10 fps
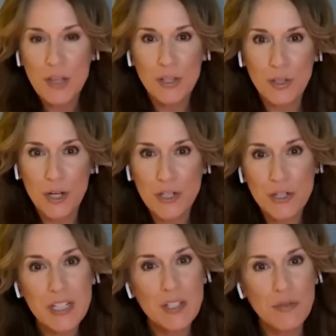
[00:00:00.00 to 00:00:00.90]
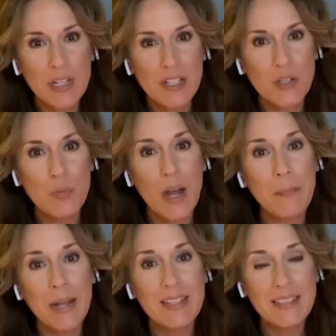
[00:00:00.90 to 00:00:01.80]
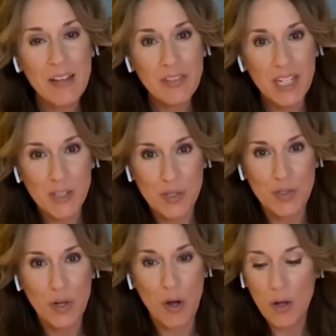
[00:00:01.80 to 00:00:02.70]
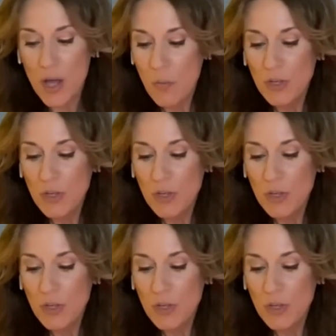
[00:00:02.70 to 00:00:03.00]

The larger is three inches wide by seven inches tall,